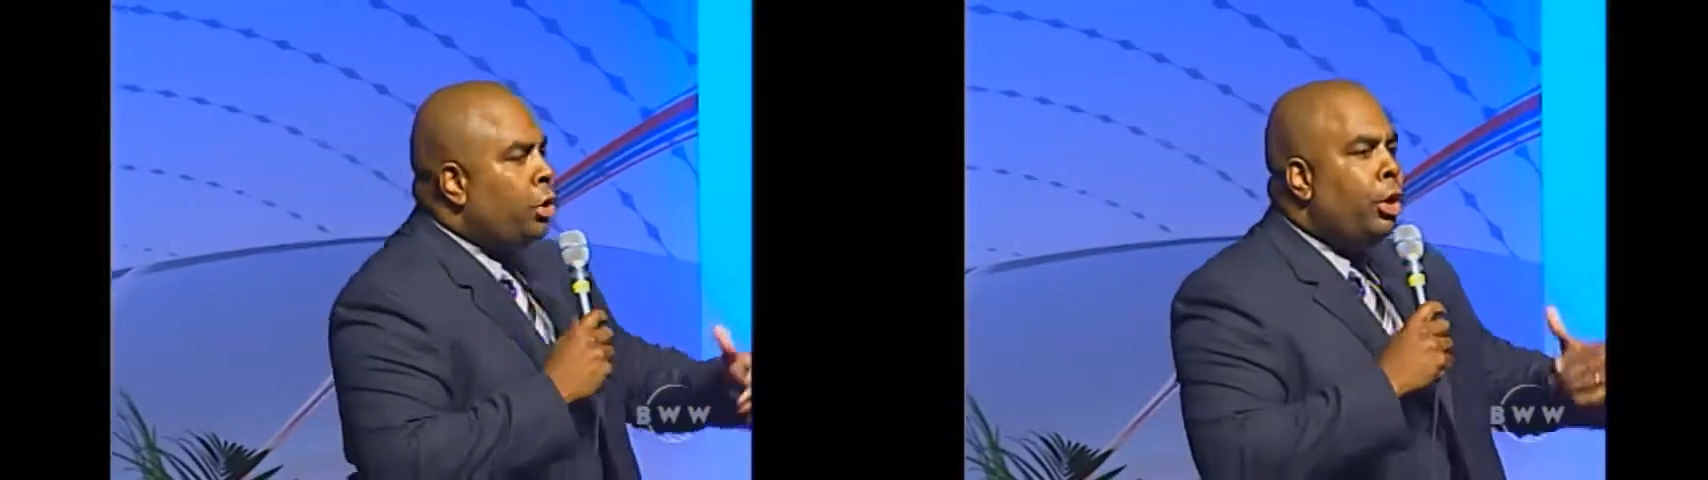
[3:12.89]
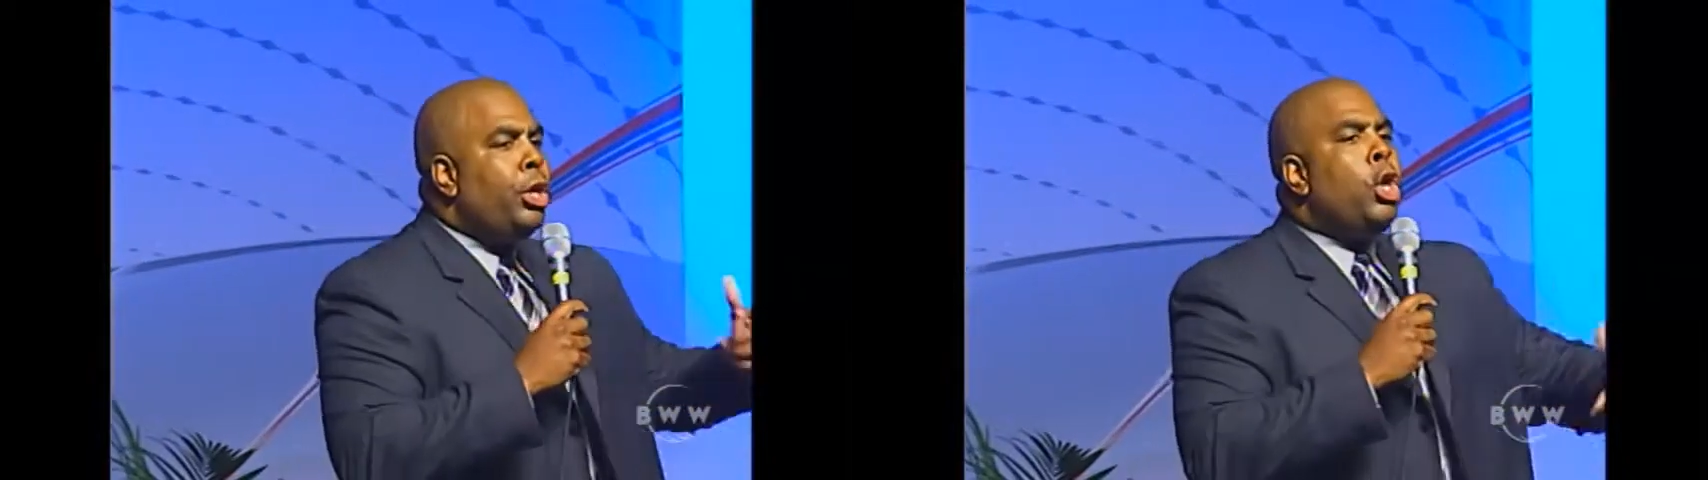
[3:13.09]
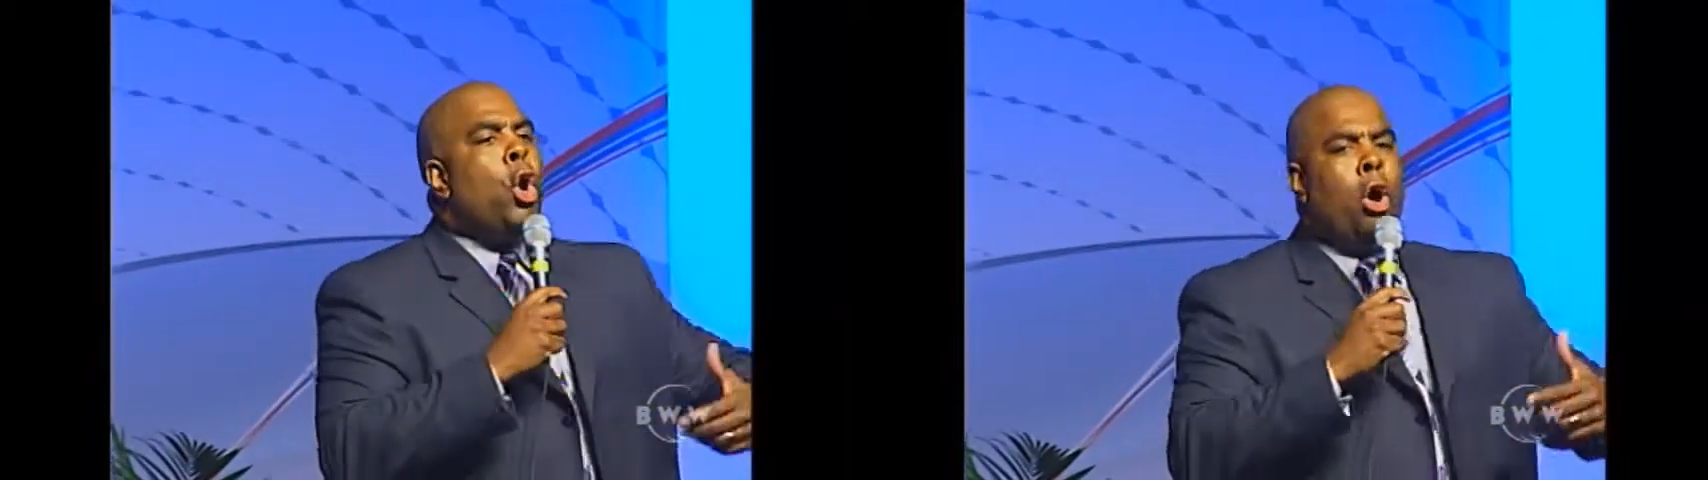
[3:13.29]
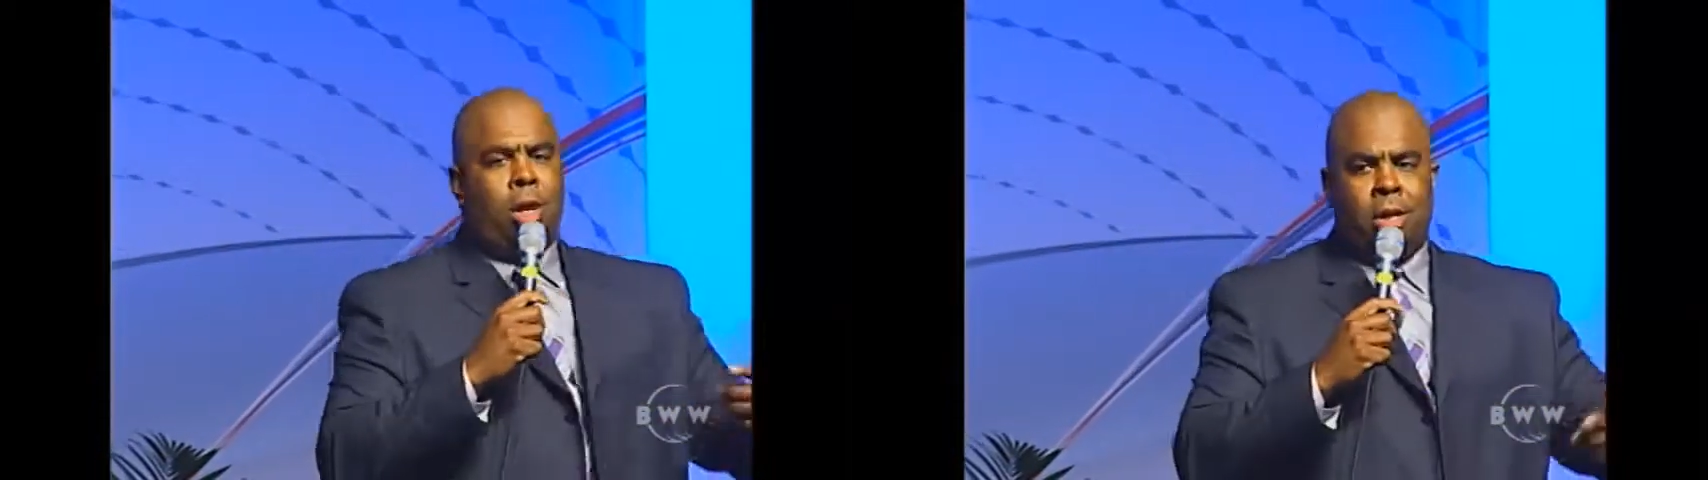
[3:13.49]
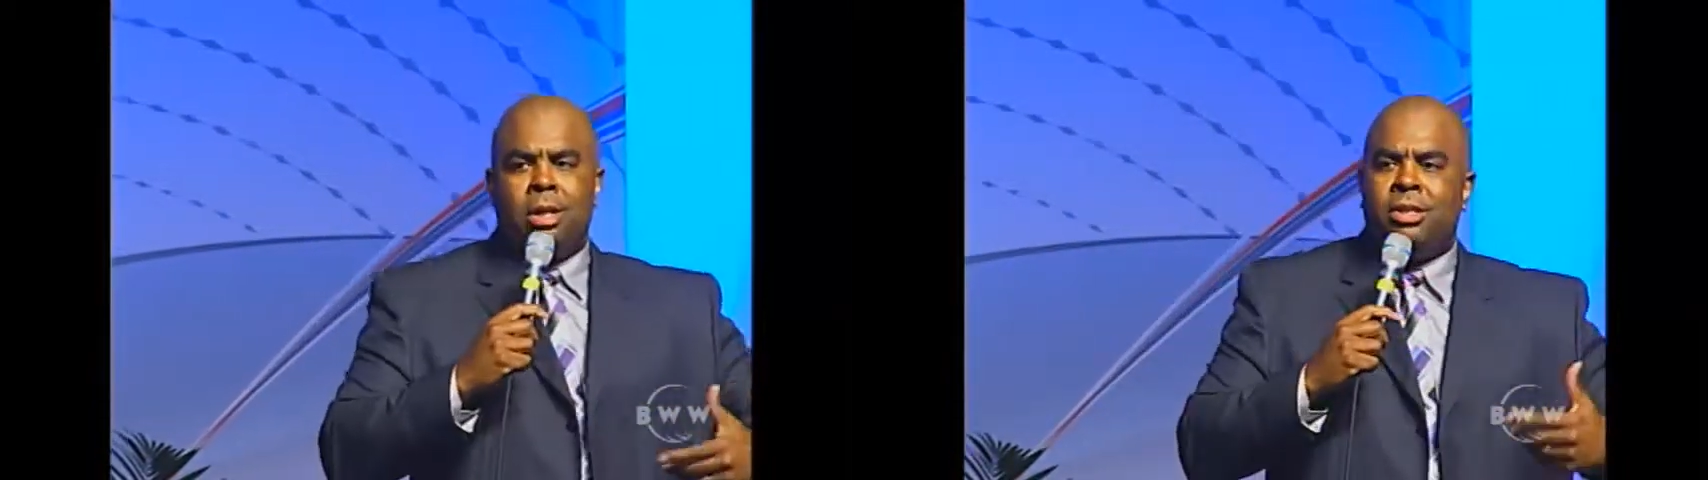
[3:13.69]
on
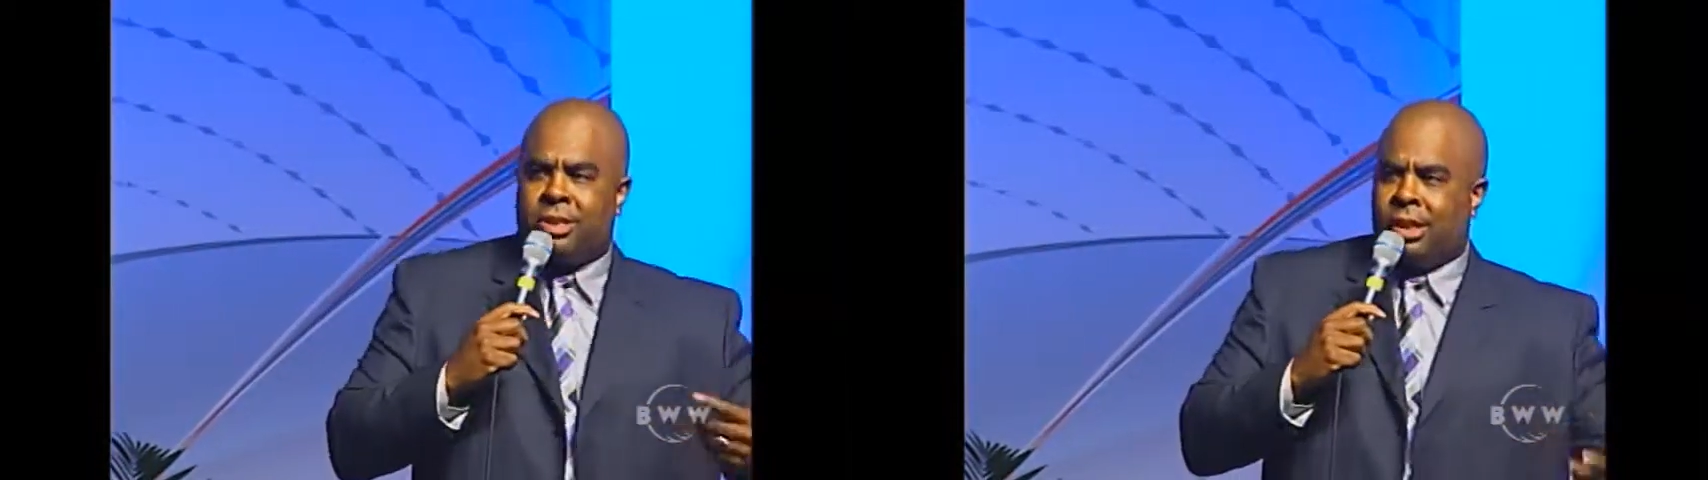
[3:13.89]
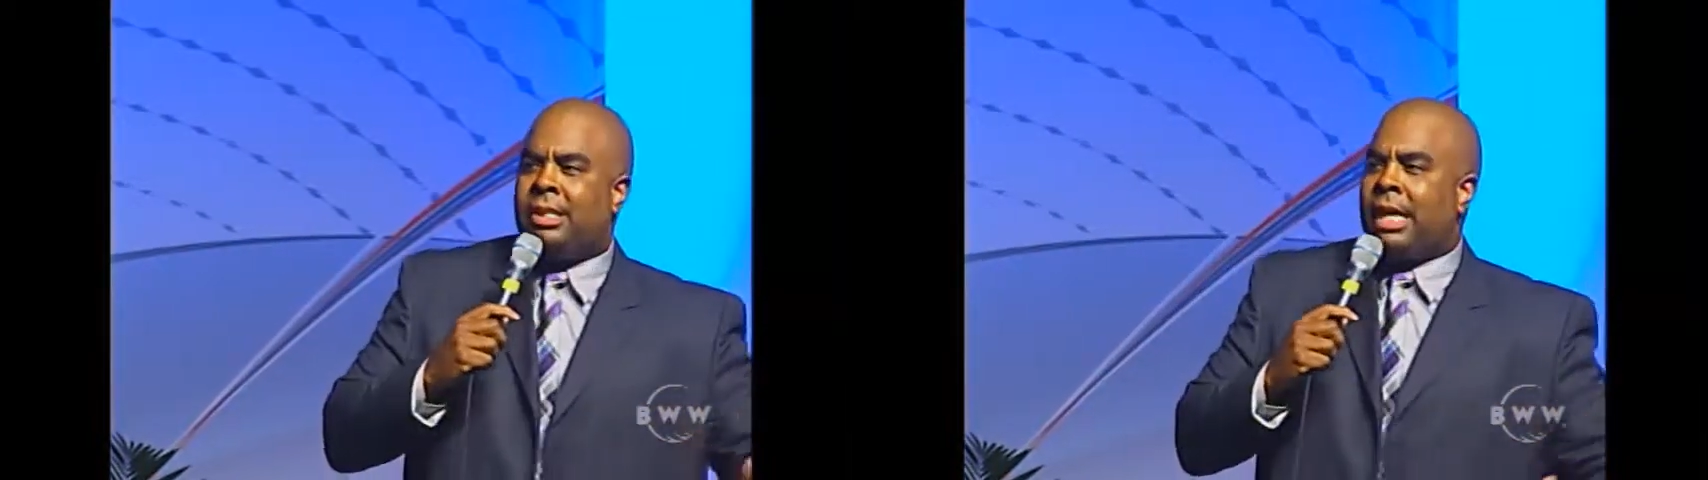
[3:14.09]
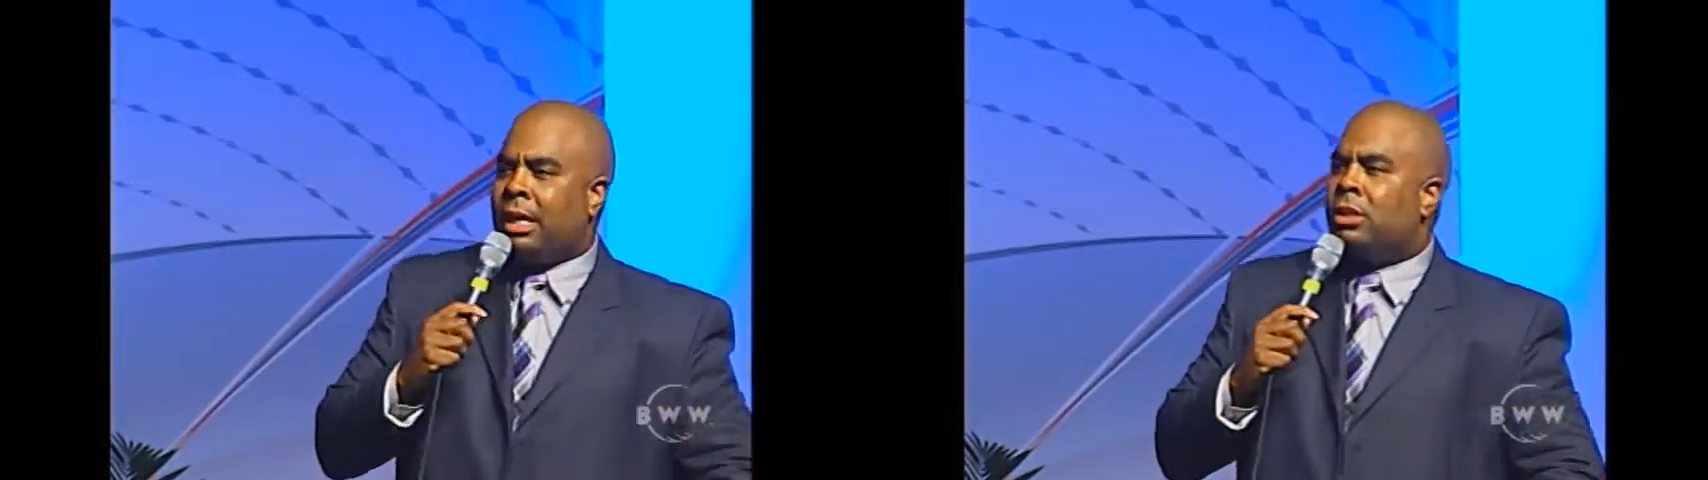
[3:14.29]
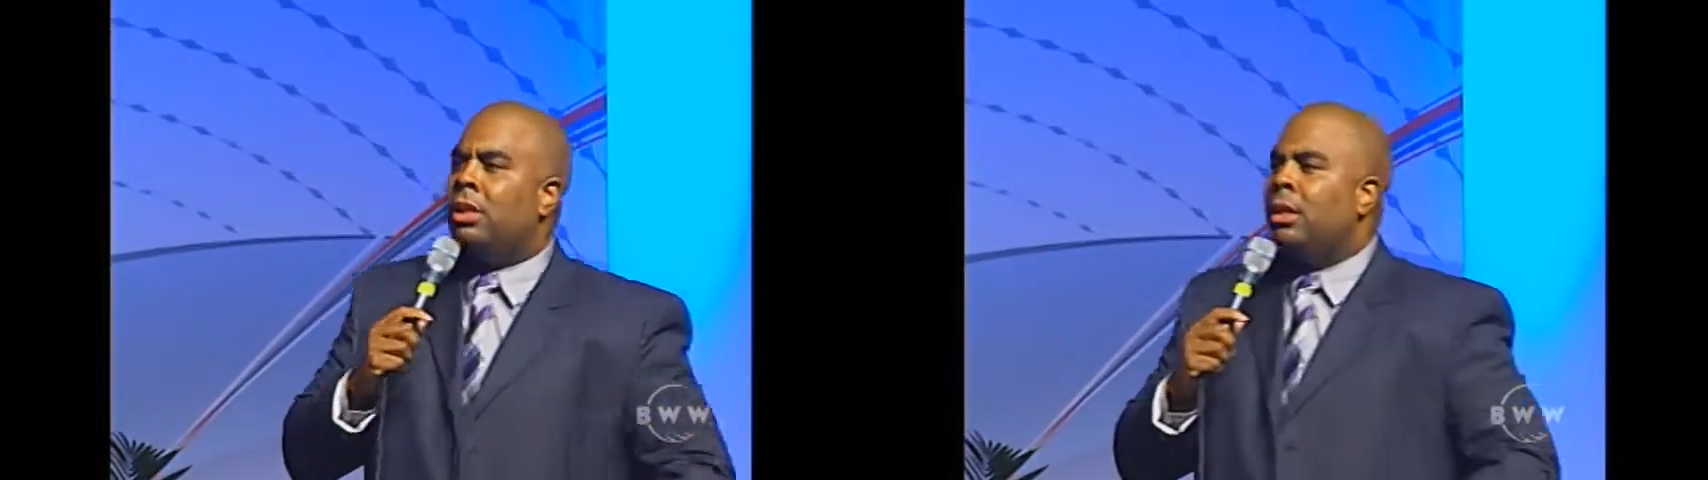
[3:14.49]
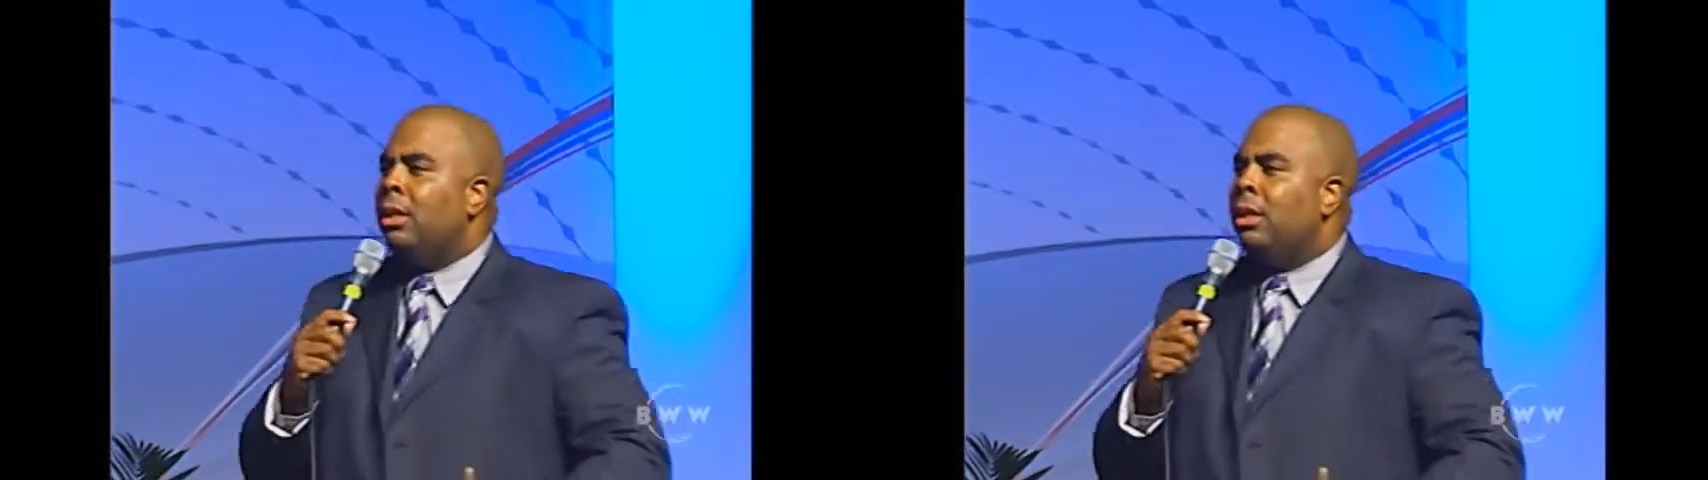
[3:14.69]
your success,